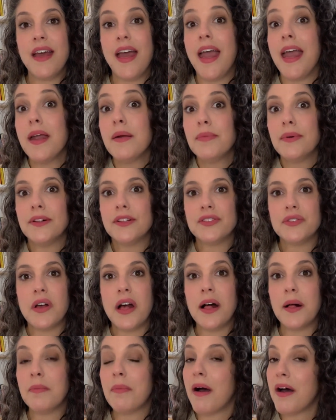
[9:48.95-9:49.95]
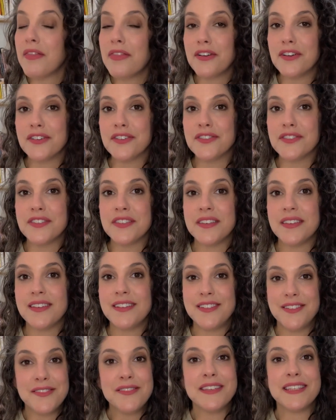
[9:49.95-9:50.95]
able to help others
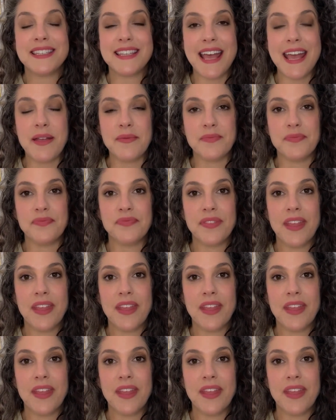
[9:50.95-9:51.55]
do the same.